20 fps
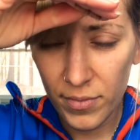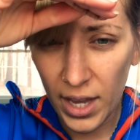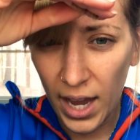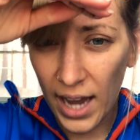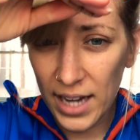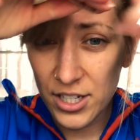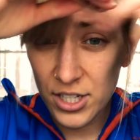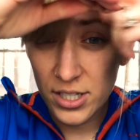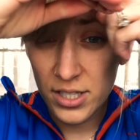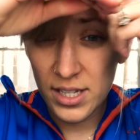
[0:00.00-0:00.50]

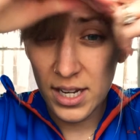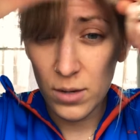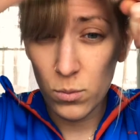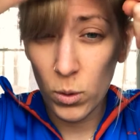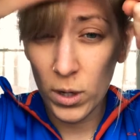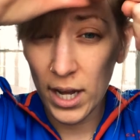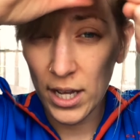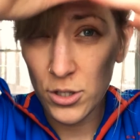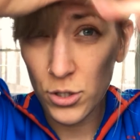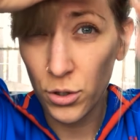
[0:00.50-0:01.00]
I just did
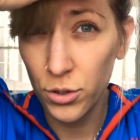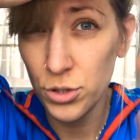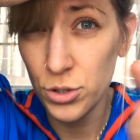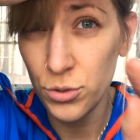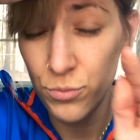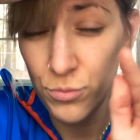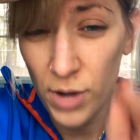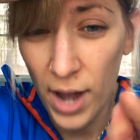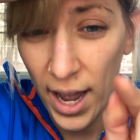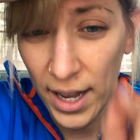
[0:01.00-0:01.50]
what I told you
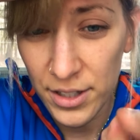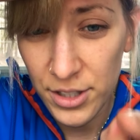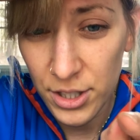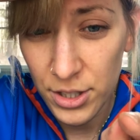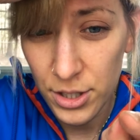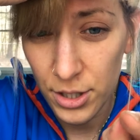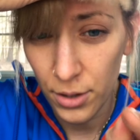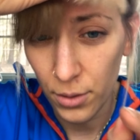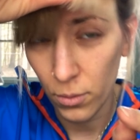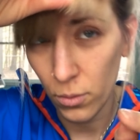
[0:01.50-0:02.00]
not to
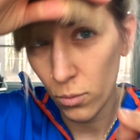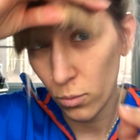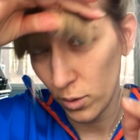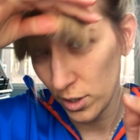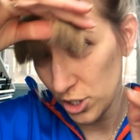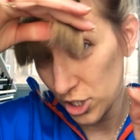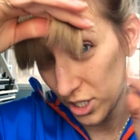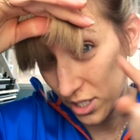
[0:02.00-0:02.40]
do, which